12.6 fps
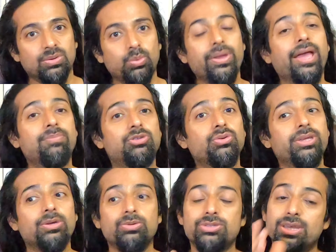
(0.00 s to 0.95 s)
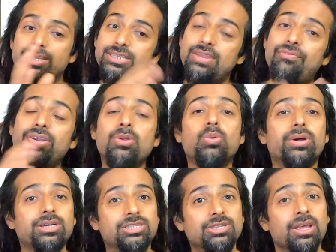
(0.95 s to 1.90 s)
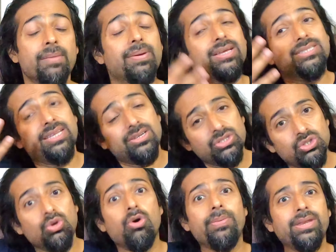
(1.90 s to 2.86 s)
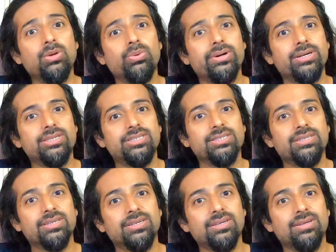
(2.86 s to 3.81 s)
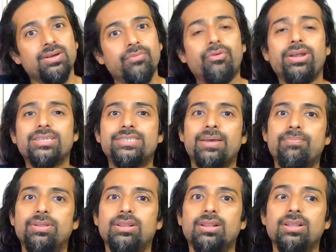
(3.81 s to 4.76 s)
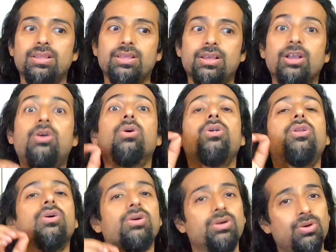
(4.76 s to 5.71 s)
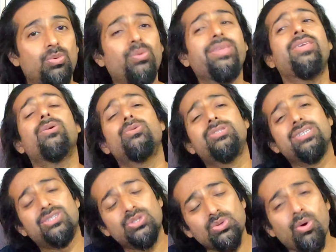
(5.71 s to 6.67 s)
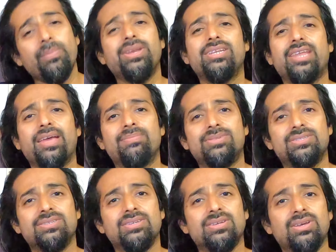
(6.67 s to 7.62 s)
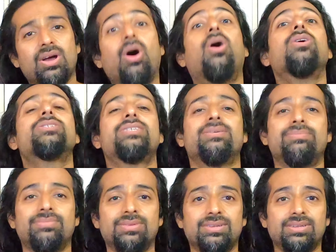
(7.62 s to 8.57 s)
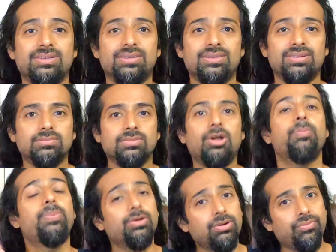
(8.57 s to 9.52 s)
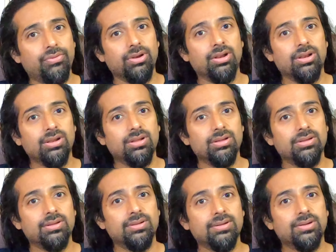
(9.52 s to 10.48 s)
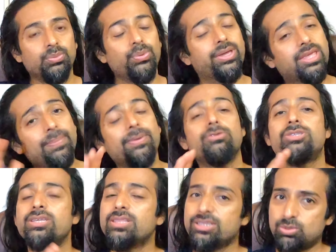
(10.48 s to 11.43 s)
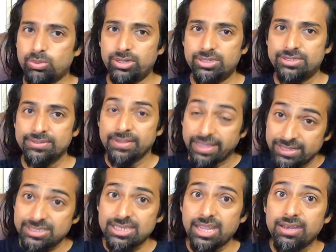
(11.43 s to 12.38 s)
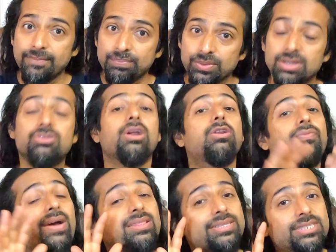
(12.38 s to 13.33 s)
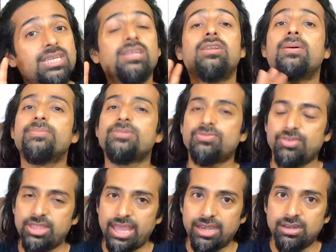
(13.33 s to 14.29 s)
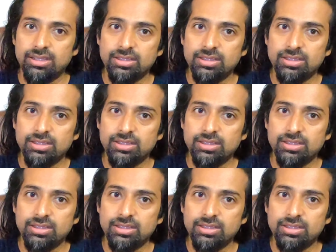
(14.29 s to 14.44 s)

We have to use different words because there are so many words. For example, good, we use it so many times. Awesome or beautiful we keep using these words. Instead, try to find the synonyms for that.